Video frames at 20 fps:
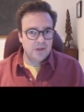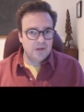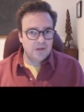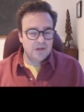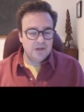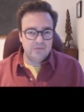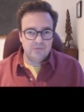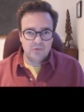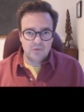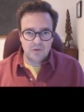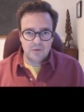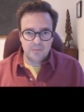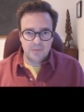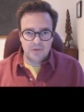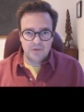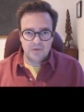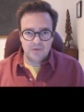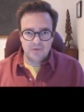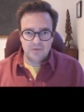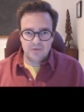even though I'm
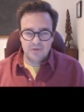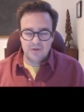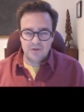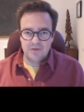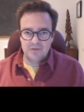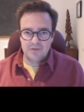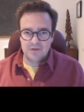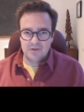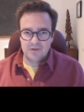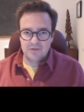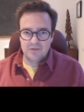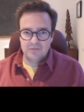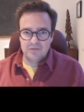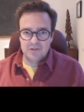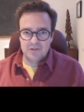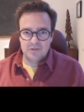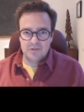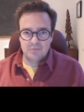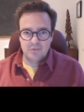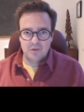in the statistics
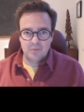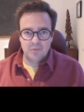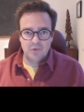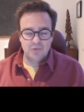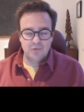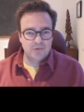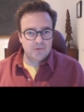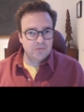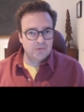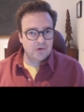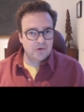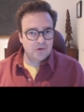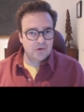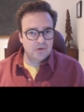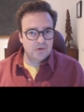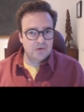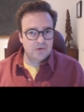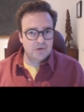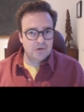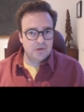division where most of
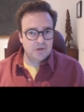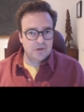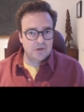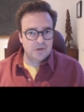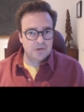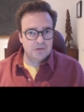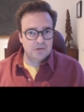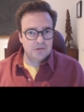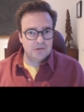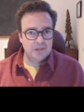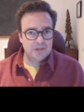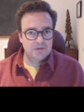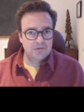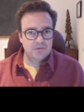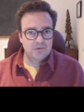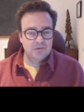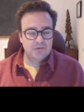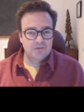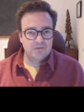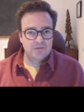our uh,
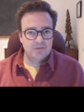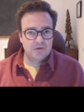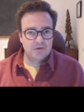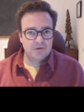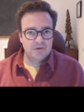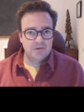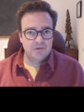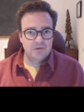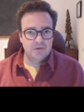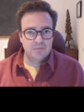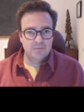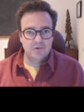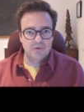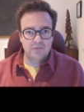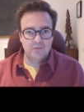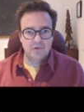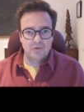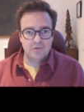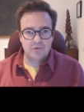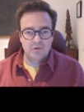lecturers are in the
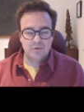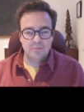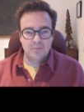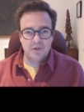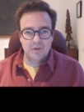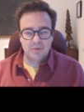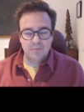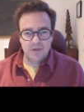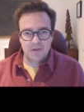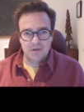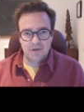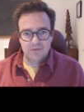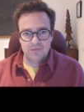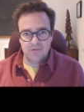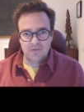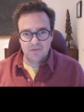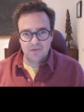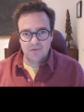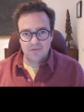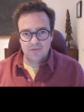observatory, my, my
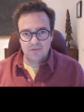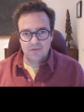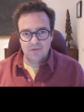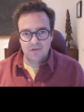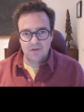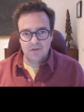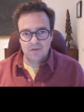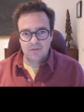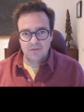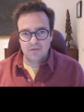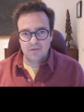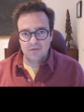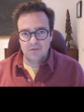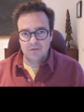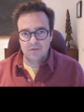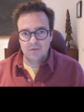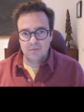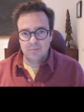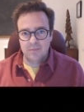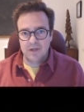office is in
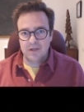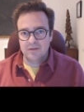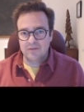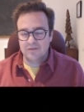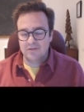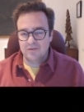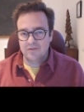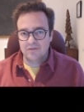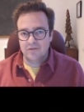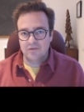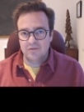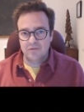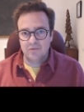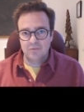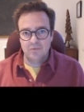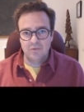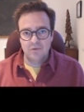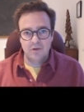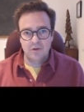the Math Institute.